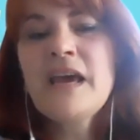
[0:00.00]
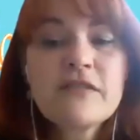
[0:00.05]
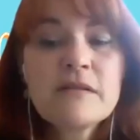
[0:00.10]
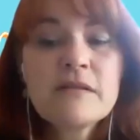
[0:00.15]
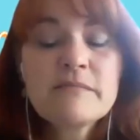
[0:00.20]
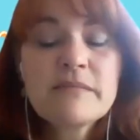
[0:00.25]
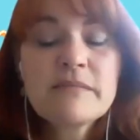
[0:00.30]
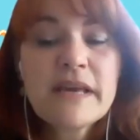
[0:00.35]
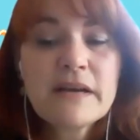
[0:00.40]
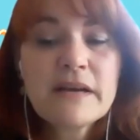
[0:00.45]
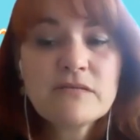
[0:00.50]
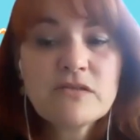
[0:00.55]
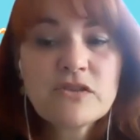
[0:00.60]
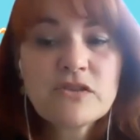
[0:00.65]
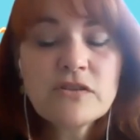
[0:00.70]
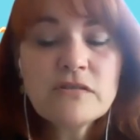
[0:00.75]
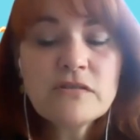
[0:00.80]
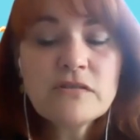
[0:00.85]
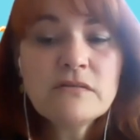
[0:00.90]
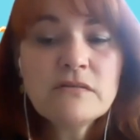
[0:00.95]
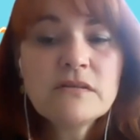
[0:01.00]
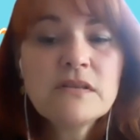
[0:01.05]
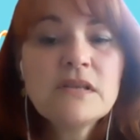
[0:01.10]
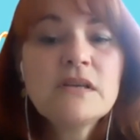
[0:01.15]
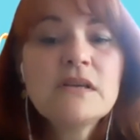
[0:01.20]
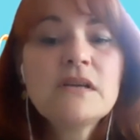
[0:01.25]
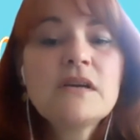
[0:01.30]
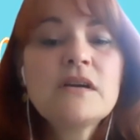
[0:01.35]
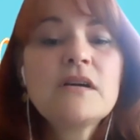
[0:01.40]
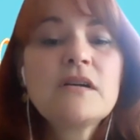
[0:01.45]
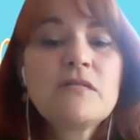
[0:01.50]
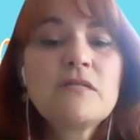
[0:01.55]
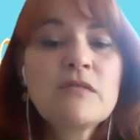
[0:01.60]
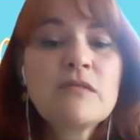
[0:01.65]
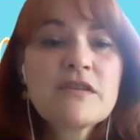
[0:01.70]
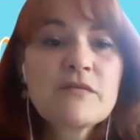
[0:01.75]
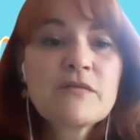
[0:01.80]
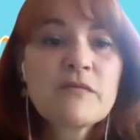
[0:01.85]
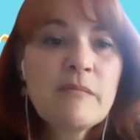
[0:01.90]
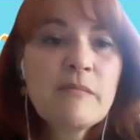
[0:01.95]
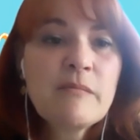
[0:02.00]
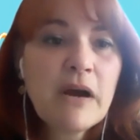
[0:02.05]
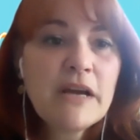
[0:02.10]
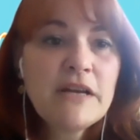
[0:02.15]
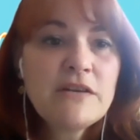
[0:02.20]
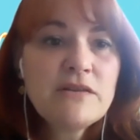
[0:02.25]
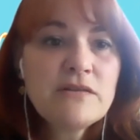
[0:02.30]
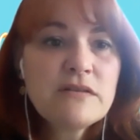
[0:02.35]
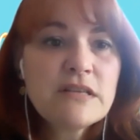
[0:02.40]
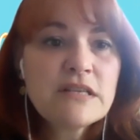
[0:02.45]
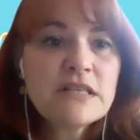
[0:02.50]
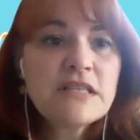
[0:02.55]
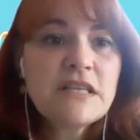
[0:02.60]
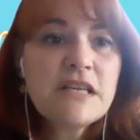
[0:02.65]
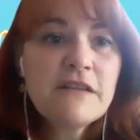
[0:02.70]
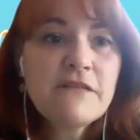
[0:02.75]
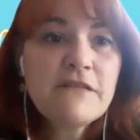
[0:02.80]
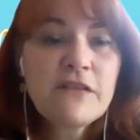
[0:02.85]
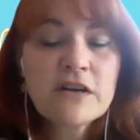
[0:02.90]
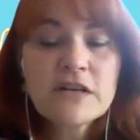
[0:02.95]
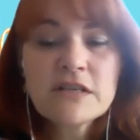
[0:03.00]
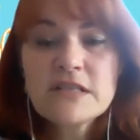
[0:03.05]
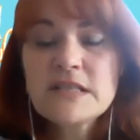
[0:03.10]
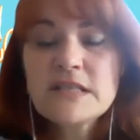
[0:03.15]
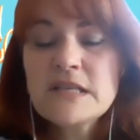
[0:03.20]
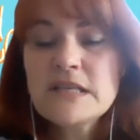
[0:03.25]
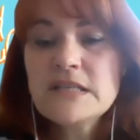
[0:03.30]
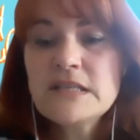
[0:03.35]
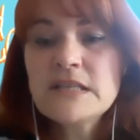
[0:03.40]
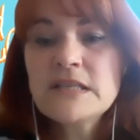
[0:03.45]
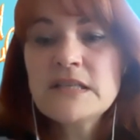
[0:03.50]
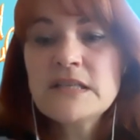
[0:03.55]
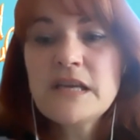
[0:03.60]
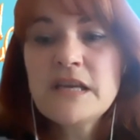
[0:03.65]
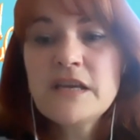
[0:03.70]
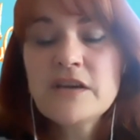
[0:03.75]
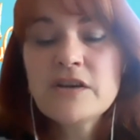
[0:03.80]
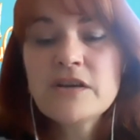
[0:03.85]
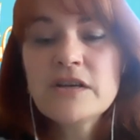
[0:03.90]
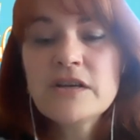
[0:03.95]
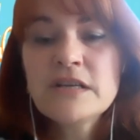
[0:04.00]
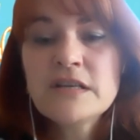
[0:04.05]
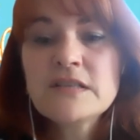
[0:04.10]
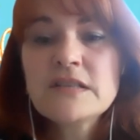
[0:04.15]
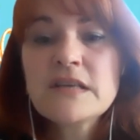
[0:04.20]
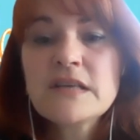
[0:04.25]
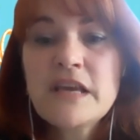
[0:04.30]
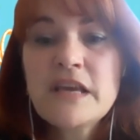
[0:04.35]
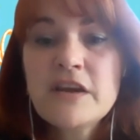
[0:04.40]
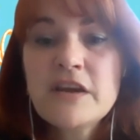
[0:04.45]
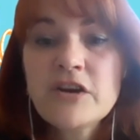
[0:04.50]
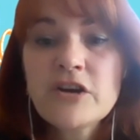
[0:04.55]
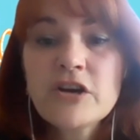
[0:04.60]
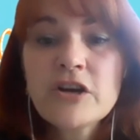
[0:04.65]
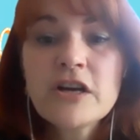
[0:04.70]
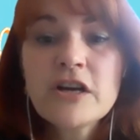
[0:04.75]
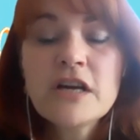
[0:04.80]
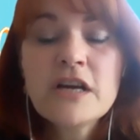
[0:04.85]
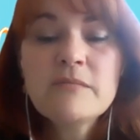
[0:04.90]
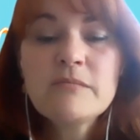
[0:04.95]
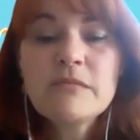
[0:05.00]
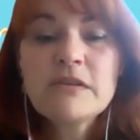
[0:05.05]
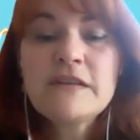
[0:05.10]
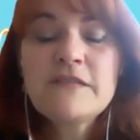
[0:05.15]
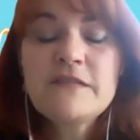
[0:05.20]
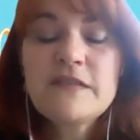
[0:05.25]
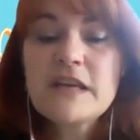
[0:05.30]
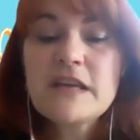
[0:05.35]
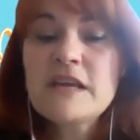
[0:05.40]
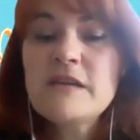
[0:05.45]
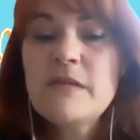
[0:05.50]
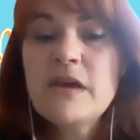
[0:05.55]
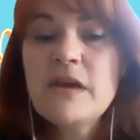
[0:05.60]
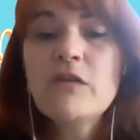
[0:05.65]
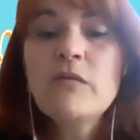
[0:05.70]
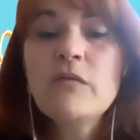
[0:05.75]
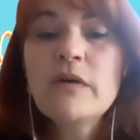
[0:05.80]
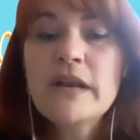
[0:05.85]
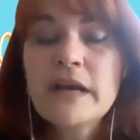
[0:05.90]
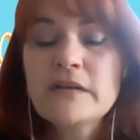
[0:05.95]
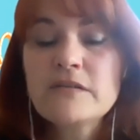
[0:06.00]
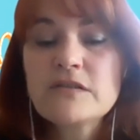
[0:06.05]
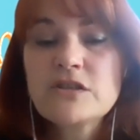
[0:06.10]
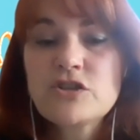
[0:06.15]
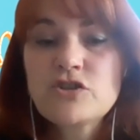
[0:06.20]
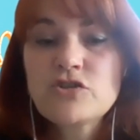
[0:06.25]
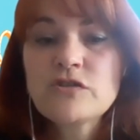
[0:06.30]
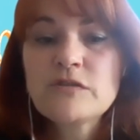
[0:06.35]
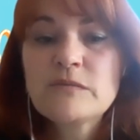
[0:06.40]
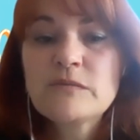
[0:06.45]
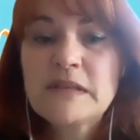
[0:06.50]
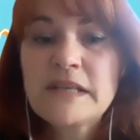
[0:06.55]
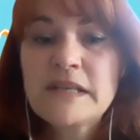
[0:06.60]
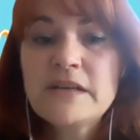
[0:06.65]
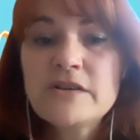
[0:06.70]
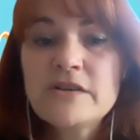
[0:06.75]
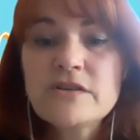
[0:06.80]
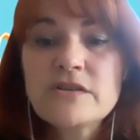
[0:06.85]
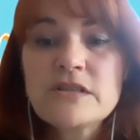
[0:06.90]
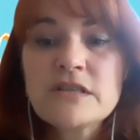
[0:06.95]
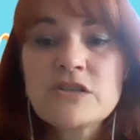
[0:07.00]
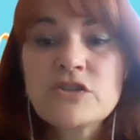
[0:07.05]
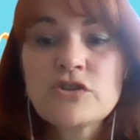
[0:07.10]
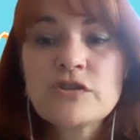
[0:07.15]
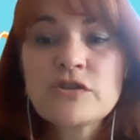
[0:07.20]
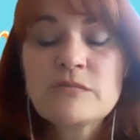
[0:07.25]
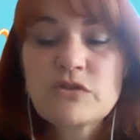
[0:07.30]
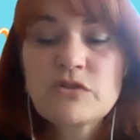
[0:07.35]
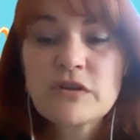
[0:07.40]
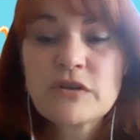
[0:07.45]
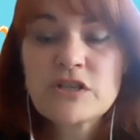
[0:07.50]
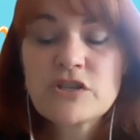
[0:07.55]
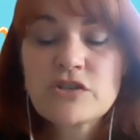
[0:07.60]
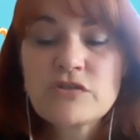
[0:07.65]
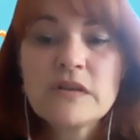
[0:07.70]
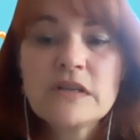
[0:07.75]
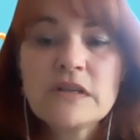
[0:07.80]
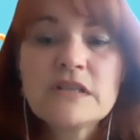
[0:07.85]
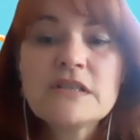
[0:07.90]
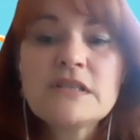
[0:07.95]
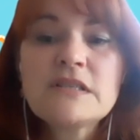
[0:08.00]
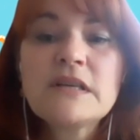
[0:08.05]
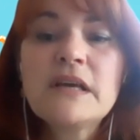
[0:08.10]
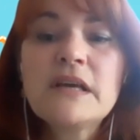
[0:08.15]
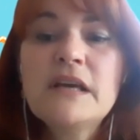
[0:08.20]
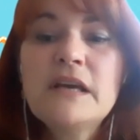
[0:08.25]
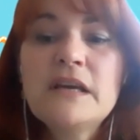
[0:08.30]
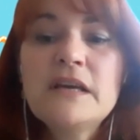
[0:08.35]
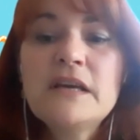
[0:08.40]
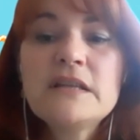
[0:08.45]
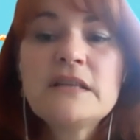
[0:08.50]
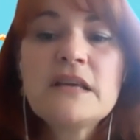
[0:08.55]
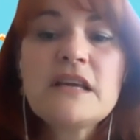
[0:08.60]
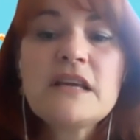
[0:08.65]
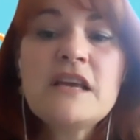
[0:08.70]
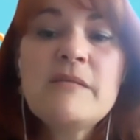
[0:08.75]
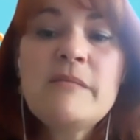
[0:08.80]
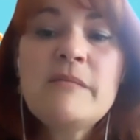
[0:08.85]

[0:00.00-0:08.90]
From council, with a reminder that TFR season is here. I believe the email went out to troop leaders and troop treasurers. The